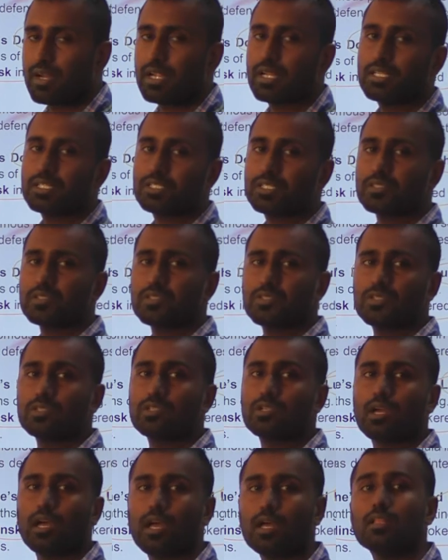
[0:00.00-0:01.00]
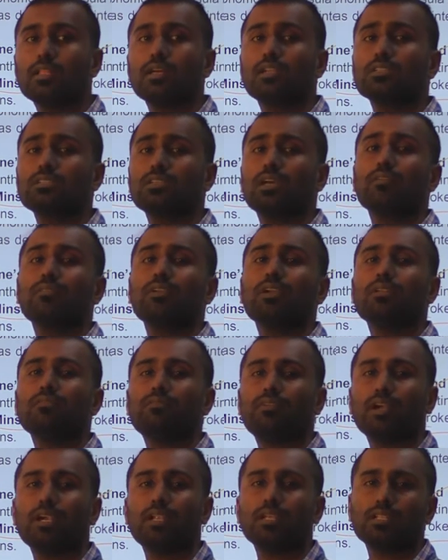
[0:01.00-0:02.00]
violations and there is heavy
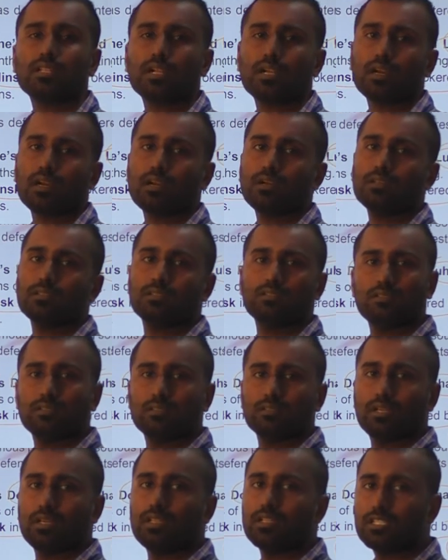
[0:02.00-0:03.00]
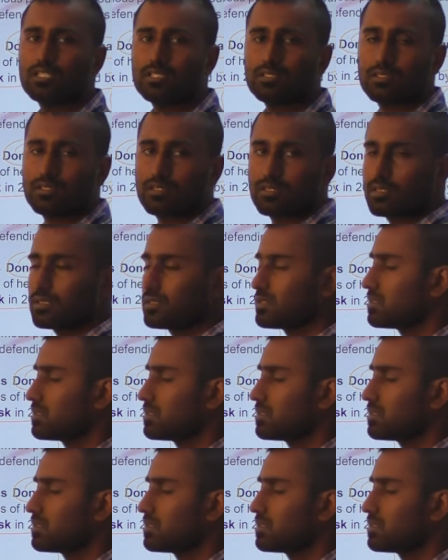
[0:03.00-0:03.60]
infighting that occurs in this